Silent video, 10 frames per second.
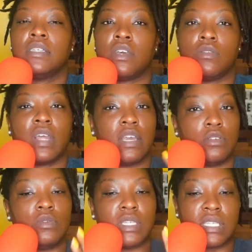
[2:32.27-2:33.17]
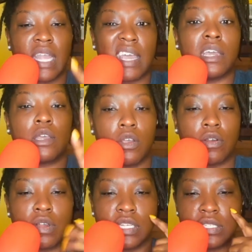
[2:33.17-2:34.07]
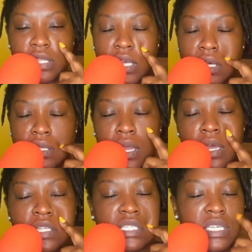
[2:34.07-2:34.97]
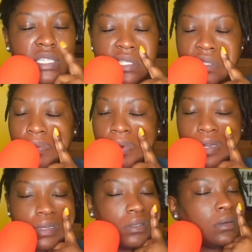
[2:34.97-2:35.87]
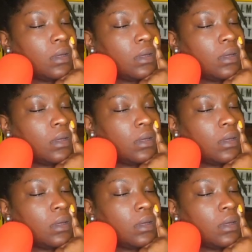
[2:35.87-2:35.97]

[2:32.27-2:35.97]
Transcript: so that you can stay encouraged in seasons where